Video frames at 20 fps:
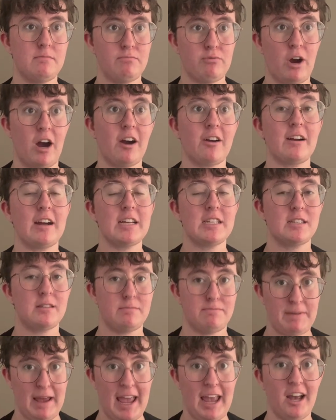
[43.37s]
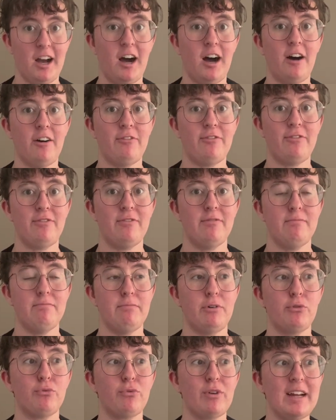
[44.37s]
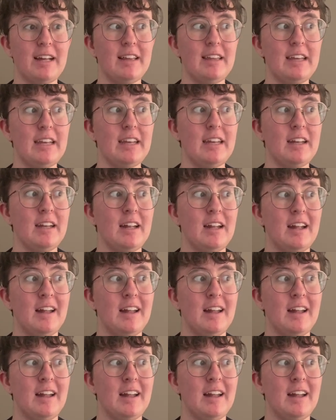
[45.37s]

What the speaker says: progress, payoff, but really